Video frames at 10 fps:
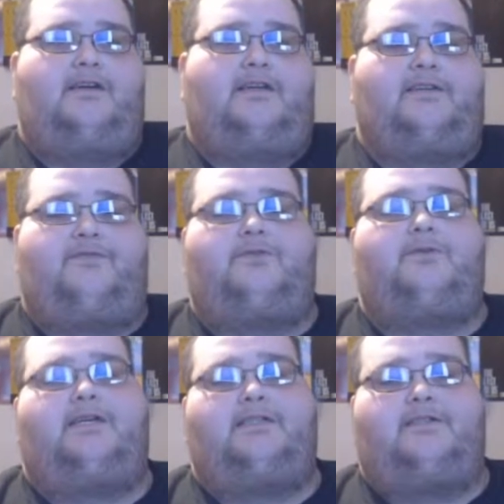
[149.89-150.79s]
And if you
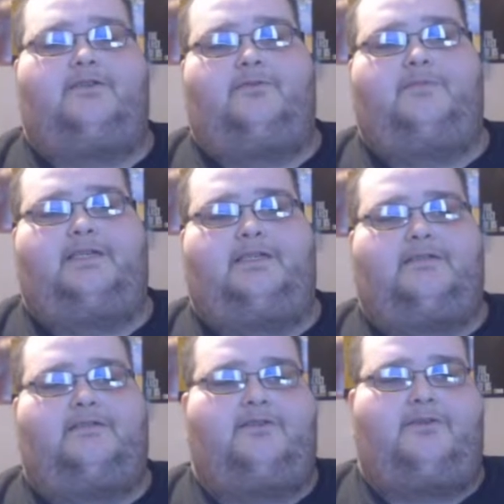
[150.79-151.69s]
guys know me,
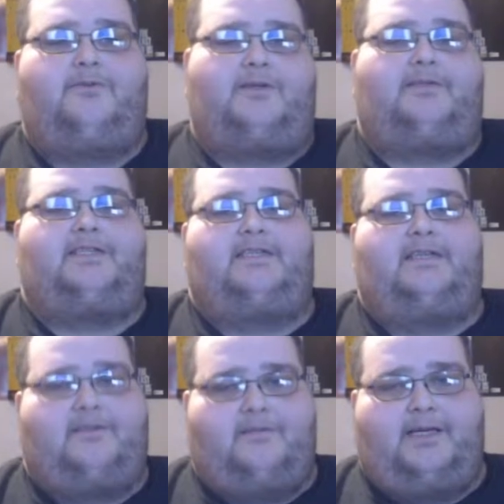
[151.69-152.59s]
you know what I'm going to
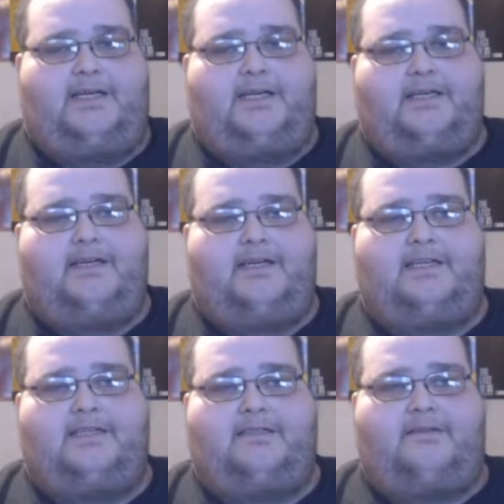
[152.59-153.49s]
say already, and
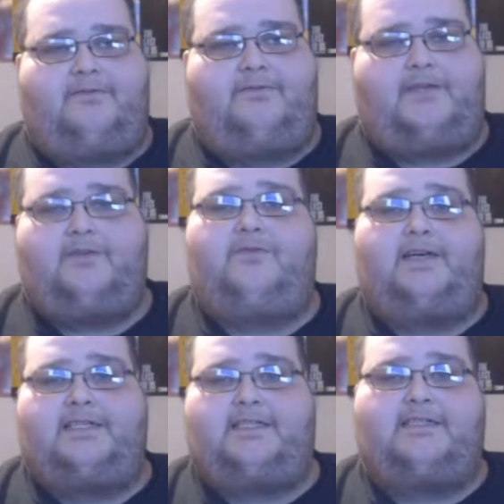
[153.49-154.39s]
that is Final
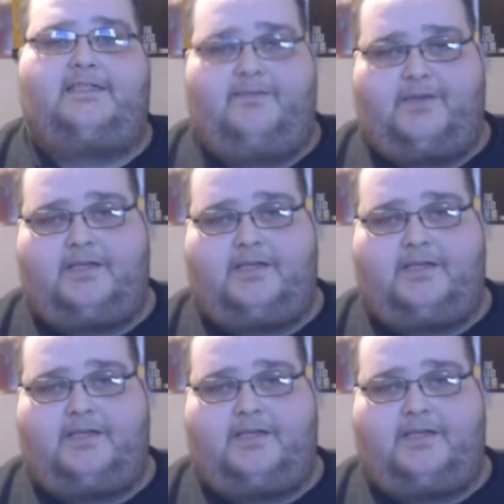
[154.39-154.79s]
Fantasy VII.